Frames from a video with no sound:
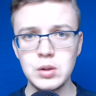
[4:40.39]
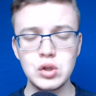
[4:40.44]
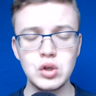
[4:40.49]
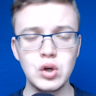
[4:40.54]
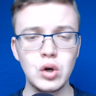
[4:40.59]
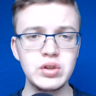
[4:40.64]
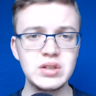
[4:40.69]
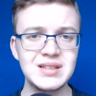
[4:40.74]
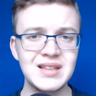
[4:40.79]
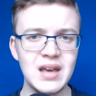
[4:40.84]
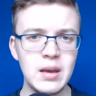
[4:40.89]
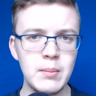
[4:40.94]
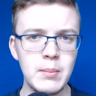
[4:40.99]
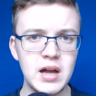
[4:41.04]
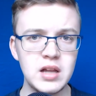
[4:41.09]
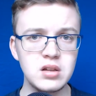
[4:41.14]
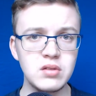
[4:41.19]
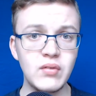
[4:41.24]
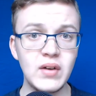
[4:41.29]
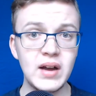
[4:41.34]
All these kit
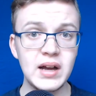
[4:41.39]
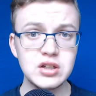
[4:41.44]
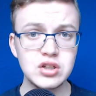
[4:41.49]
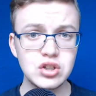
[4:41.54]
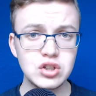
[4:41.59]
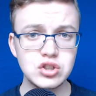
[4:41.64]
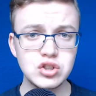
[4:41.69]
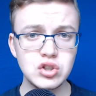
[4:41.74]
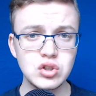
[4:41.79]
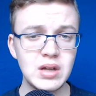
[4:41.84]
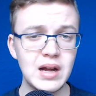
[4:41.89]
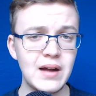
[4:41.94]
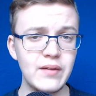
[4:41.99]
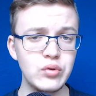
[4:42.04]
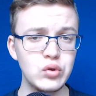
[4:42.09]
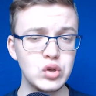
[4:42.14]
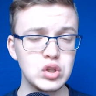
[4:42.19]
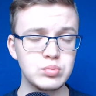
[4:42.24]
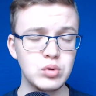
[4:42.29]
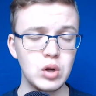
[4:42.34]
manufacturers should have
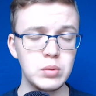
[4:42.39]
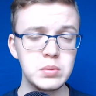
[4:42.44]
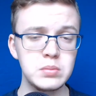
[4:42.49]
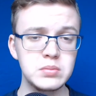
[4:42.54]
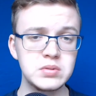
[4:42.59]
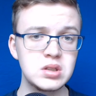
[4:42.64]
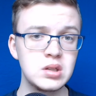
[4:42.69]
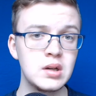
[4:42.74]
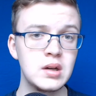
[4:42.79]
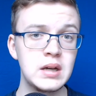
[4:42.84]
those problems